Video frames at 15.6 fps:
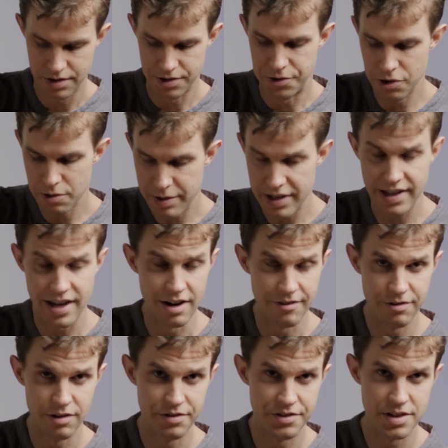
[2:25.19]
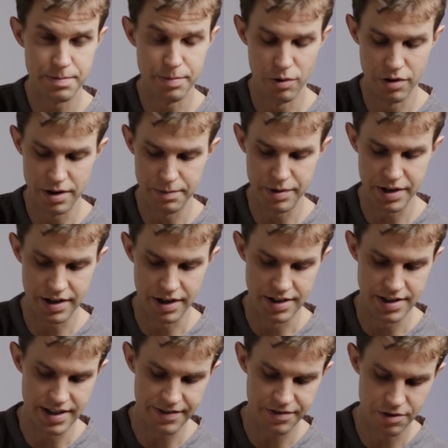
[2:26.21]
Do be careful at this point,
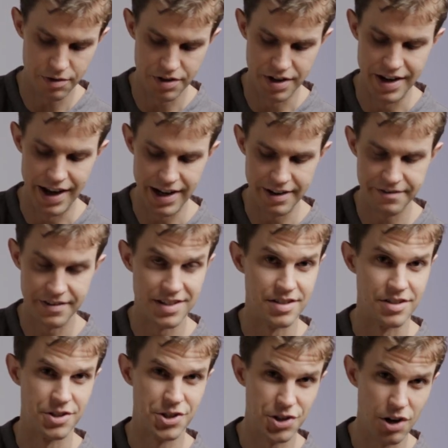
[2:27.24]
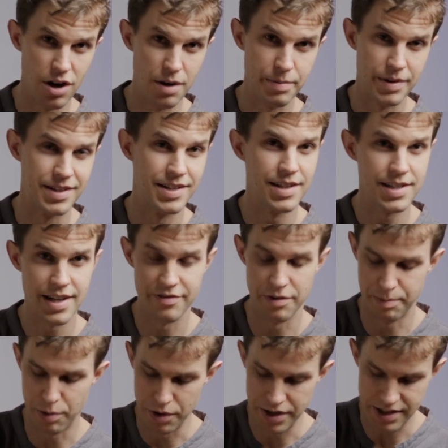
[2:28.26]
because even though the knife isn't sharp, it does have a
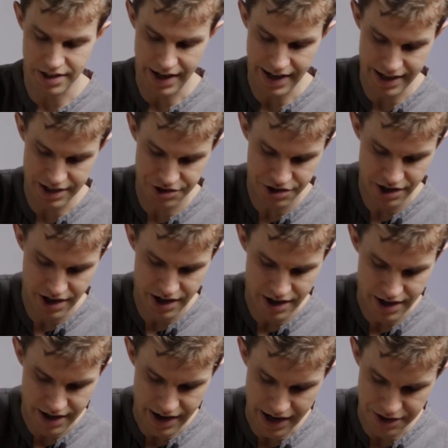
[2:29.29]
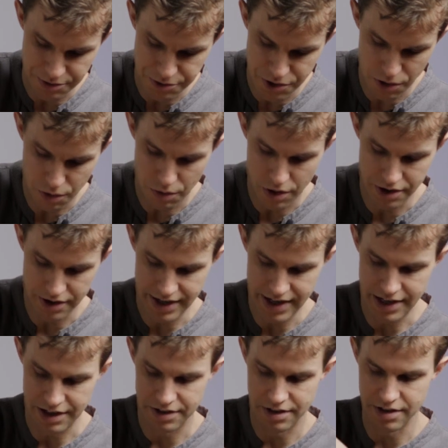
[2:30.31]
pointed edge, and you don't want to
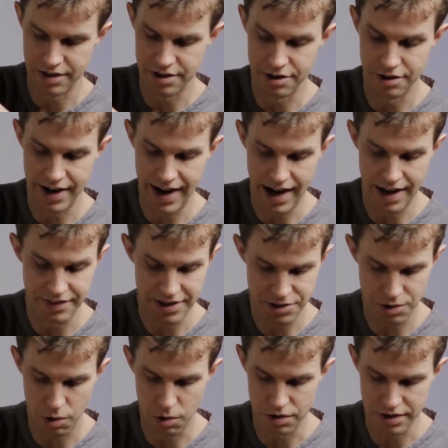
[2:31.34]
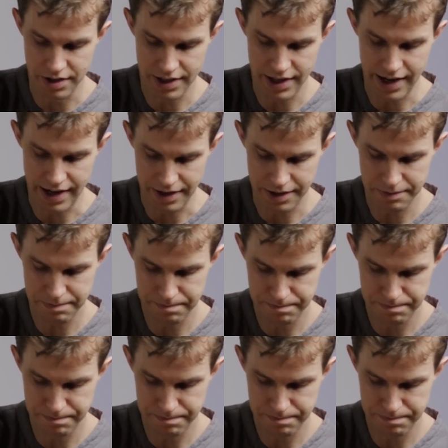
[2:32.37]
hit your hand that's holding the cake.